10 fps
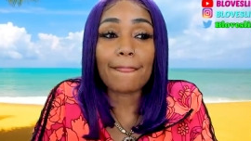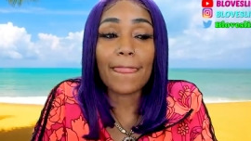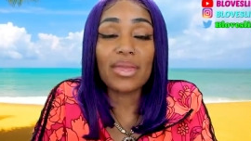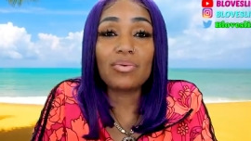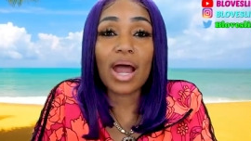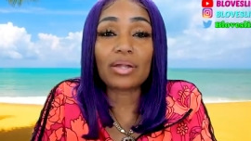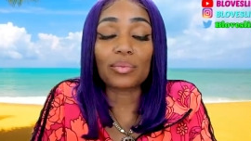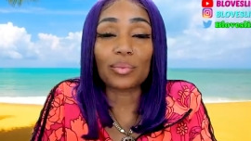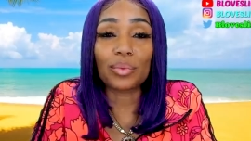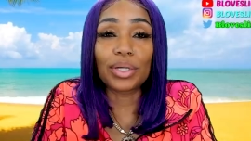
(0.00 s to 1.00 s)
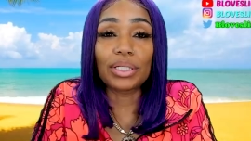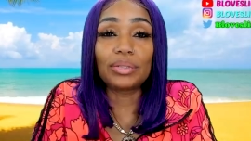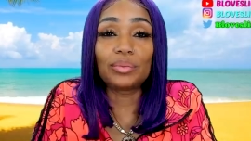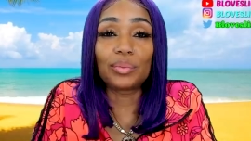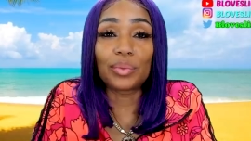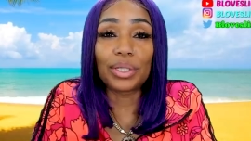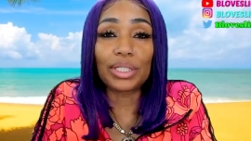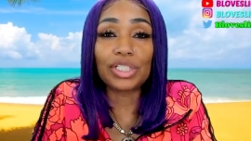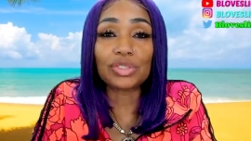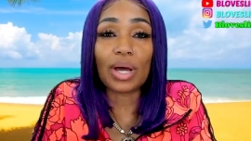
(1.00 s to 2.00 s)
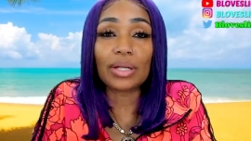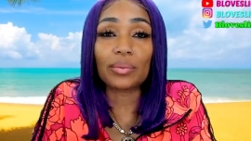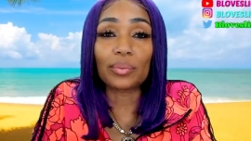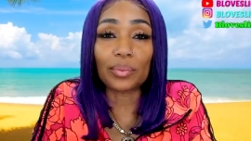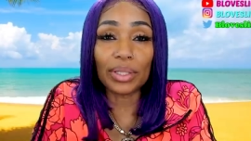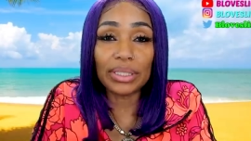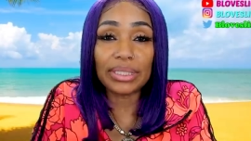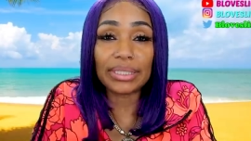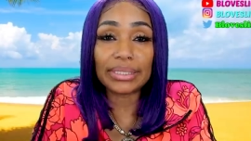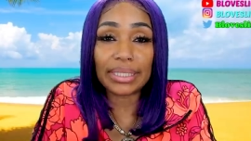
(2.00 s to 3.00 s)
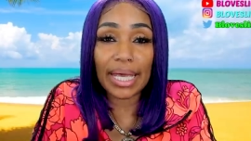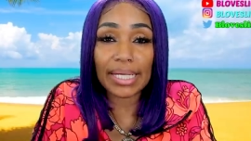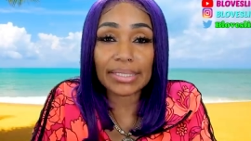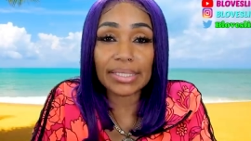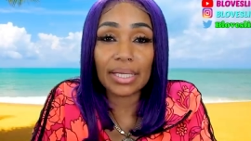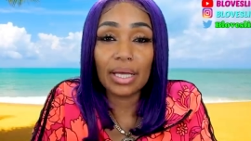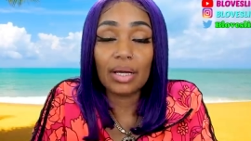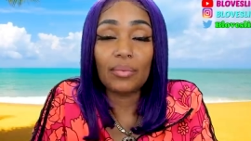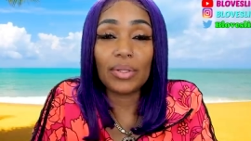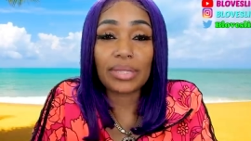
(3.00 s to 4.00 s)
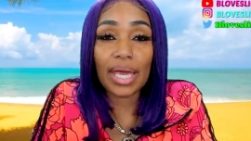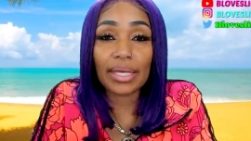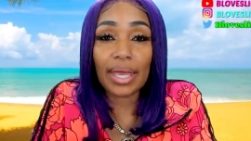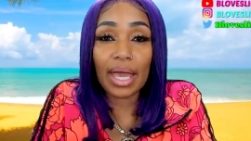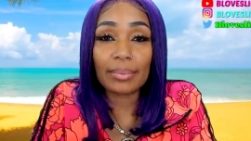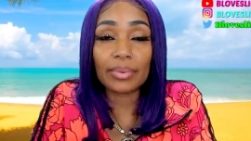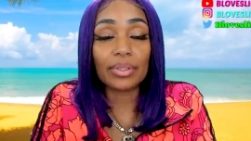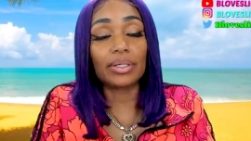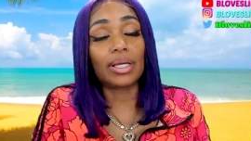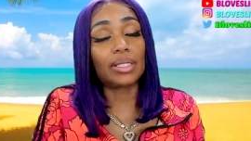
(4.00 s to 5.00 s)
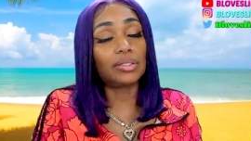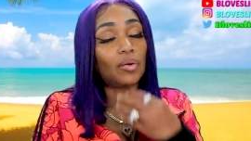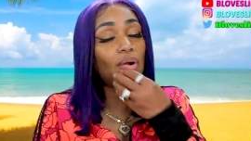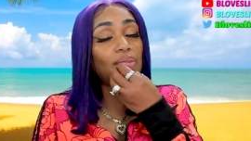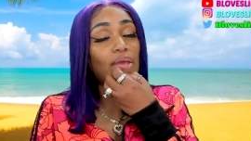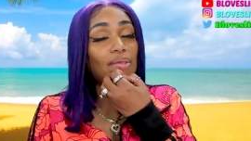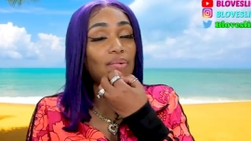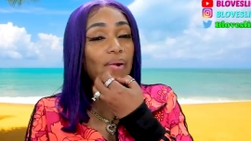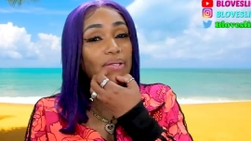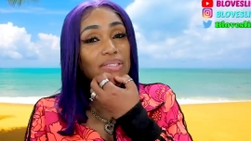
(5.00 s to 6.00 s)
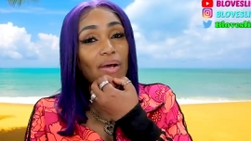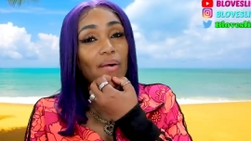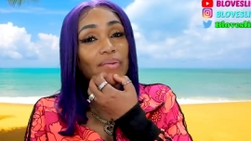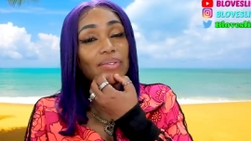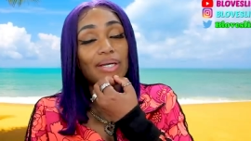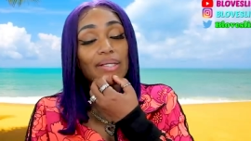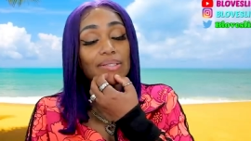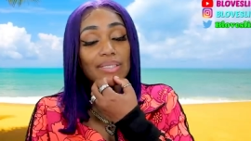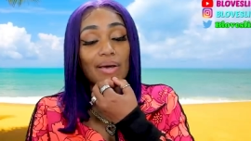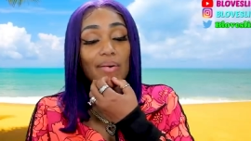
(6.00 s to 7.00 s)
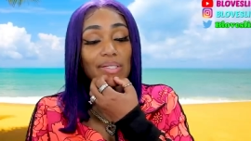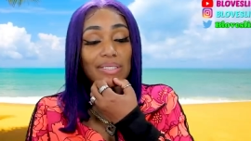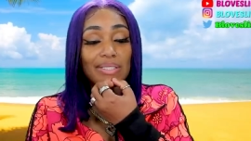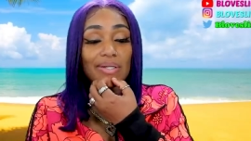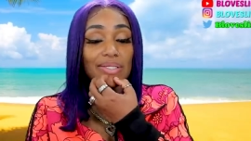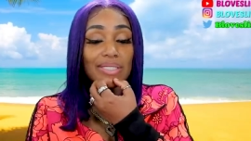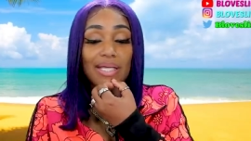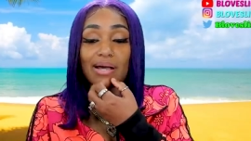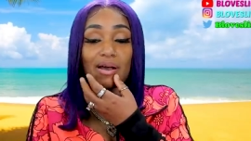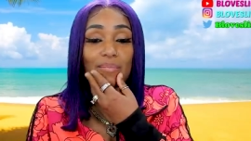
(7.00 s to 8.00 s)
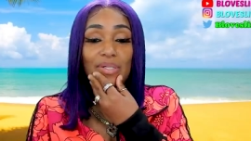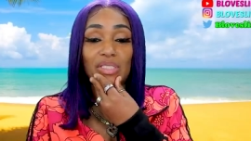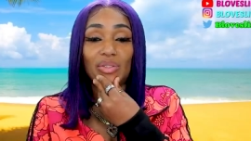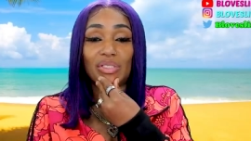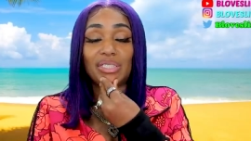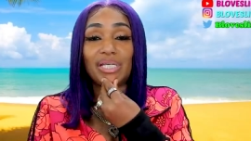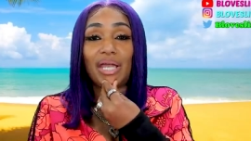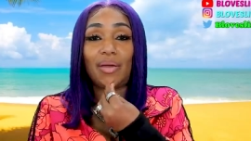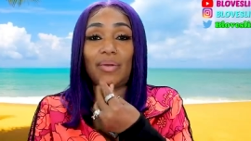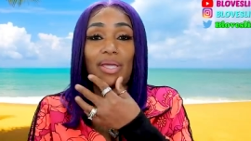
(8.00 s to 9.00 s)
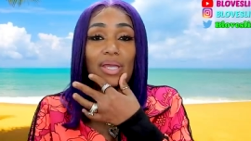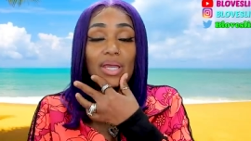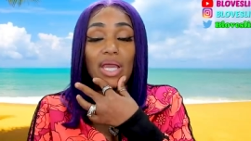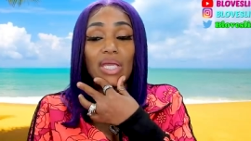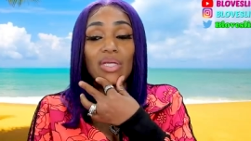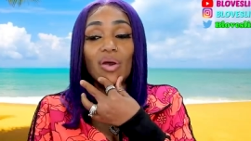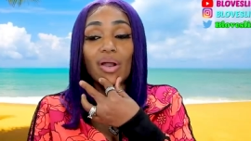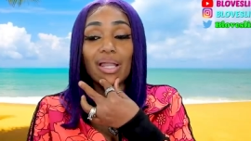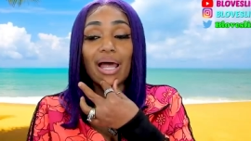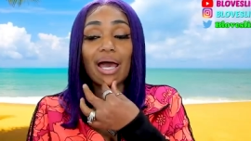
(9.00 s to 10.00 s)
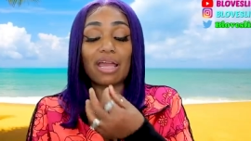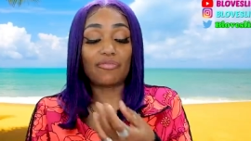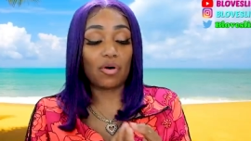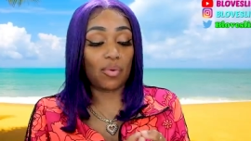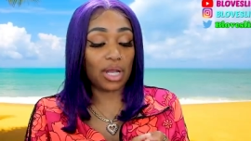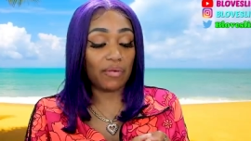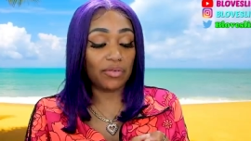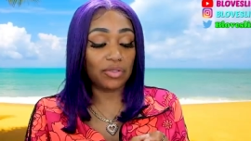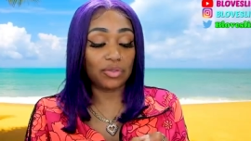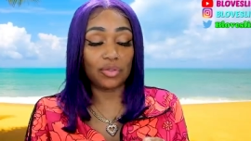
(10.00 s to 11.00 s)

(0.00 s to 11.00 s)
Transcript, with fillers: you got to really, really try to really connect with that camera and knowing that you are talk, you're not talking to yourself, but you're sharing your life or whatever you're